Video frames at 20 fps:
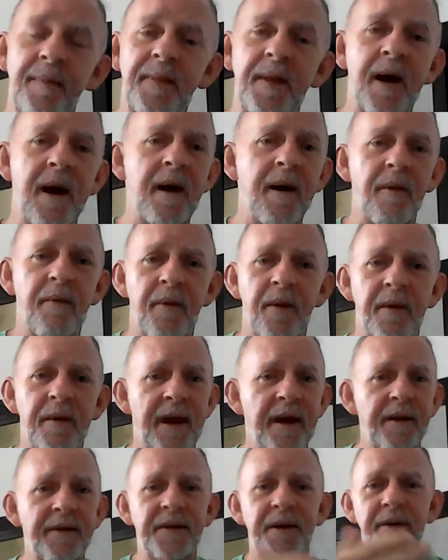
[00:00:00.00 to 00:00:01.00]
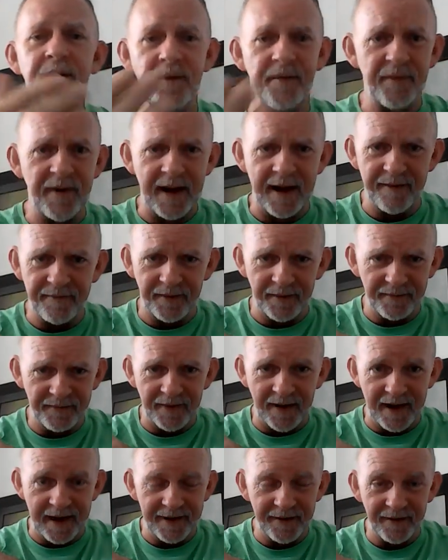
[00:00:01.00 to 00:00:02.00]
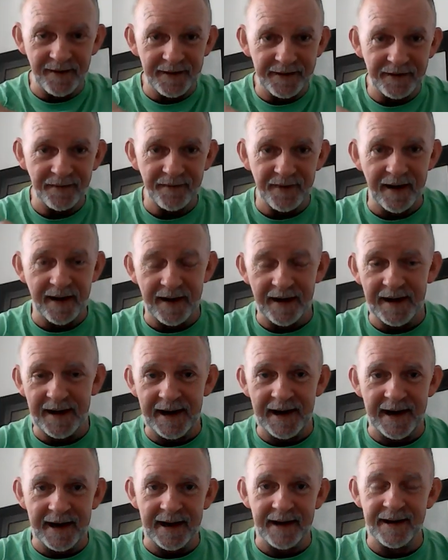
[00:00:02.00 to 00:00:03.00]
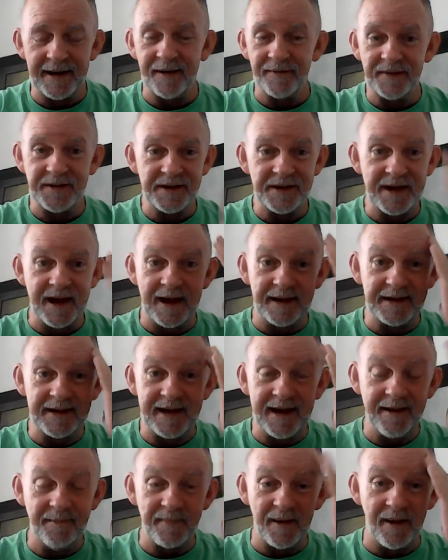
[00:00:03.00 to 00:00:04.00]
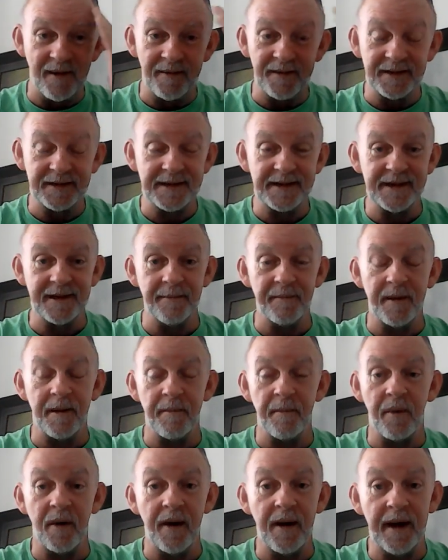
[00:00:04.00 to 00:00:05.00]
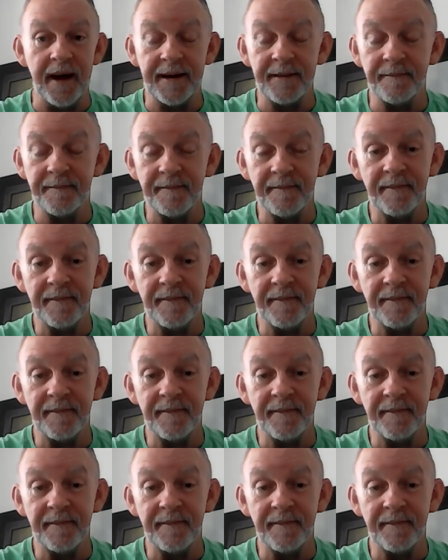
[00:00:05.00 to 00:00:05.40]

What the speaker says: No, I won't. I'll do the favorite fighter at the very end. I've just got to keep all this in my brain.